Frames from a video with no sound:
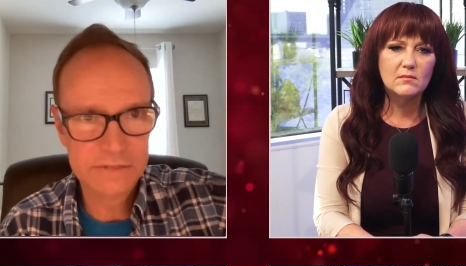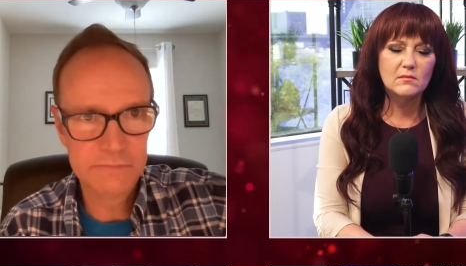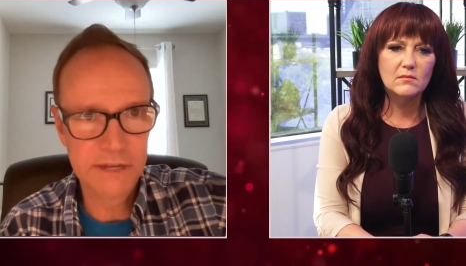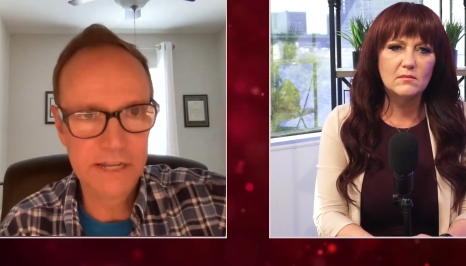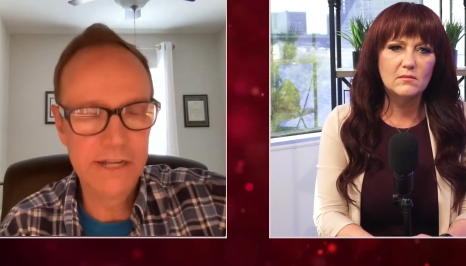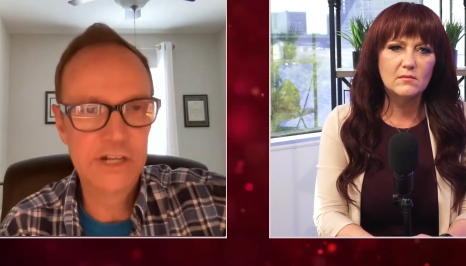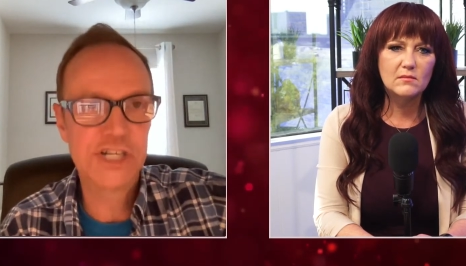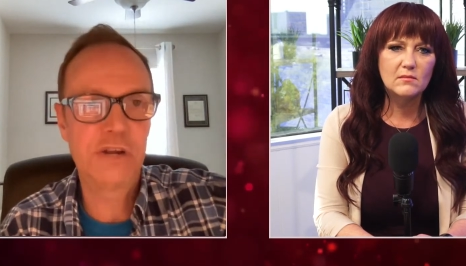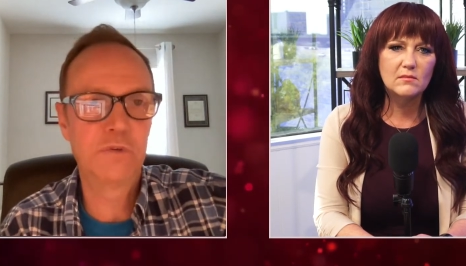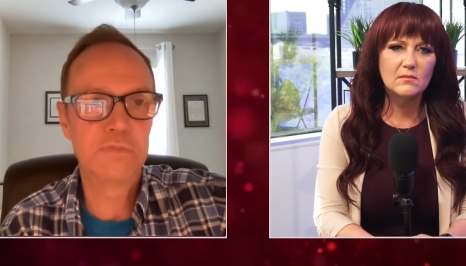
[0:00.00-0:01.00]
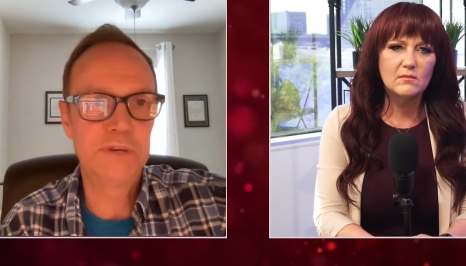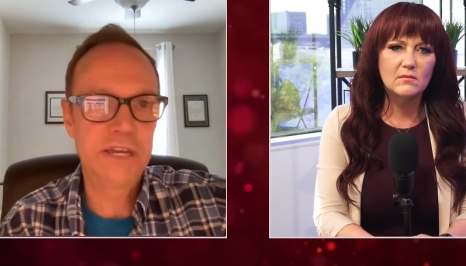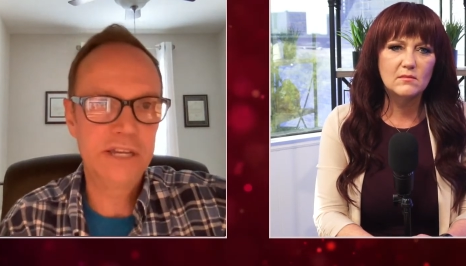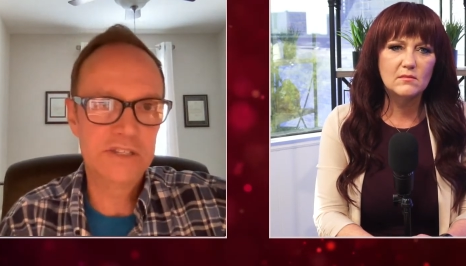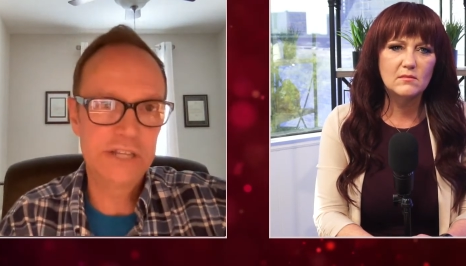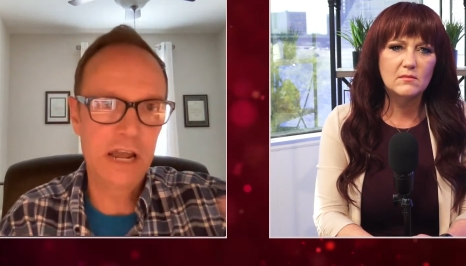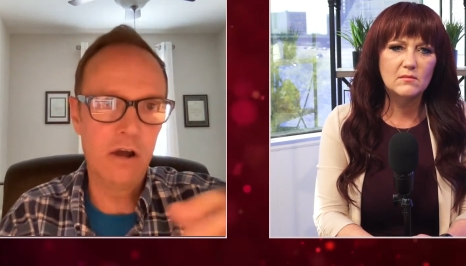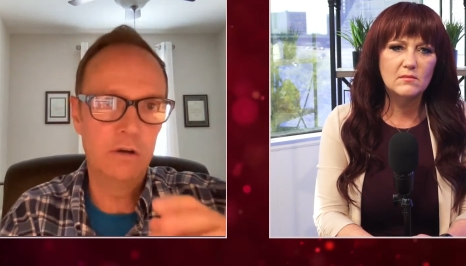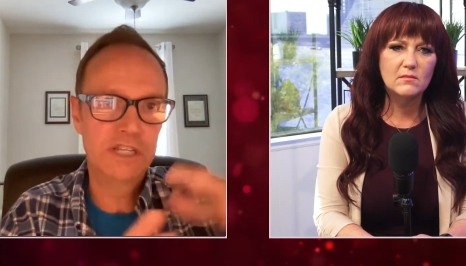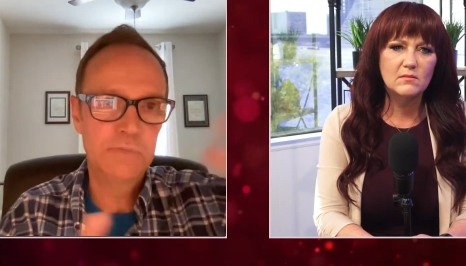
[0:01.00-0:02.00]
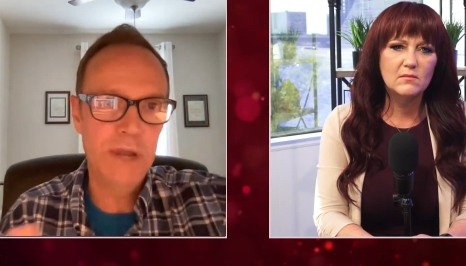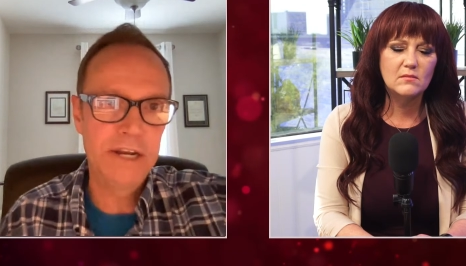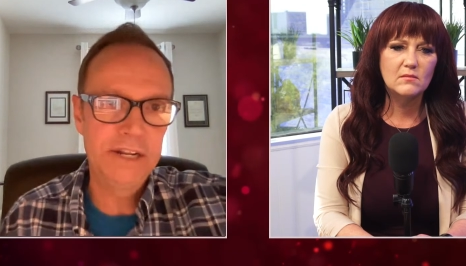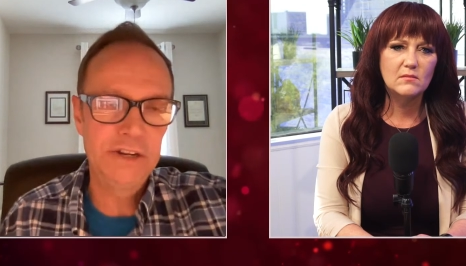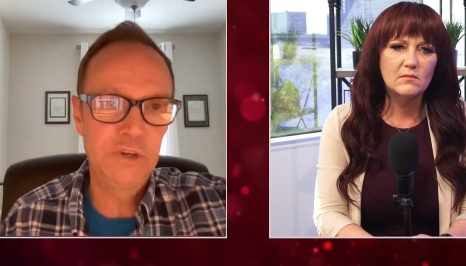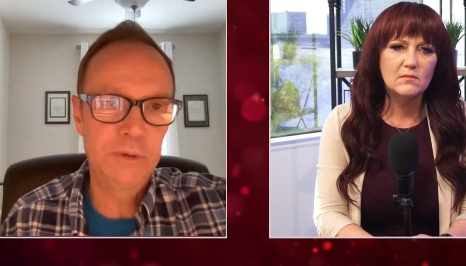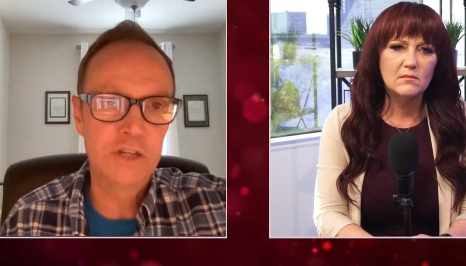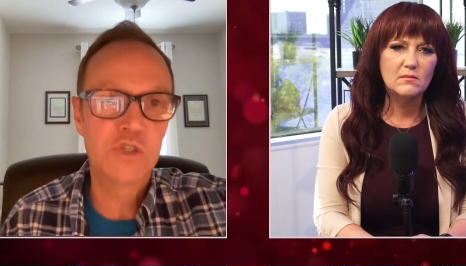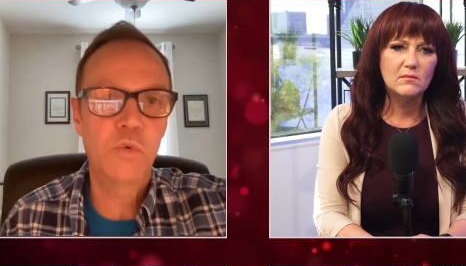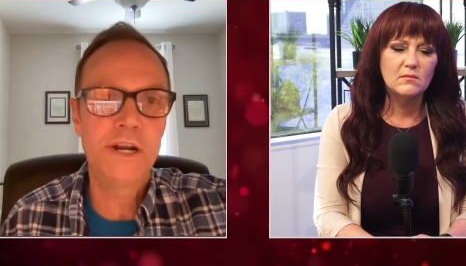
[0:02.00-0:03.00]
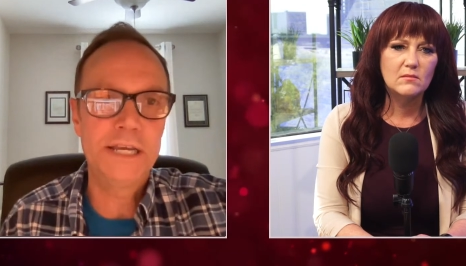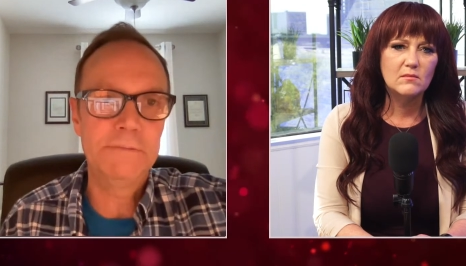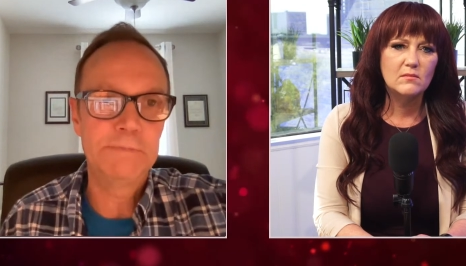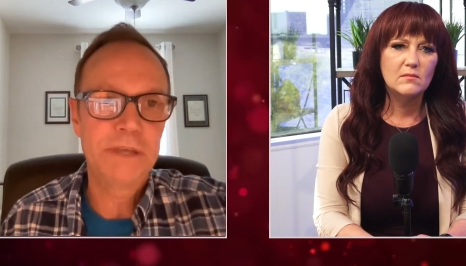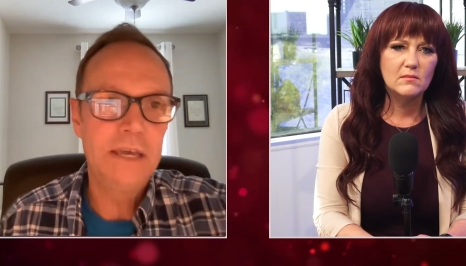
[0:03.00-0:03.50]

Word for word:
Speaker 1: this man has shared with me has now expanded into about twenty.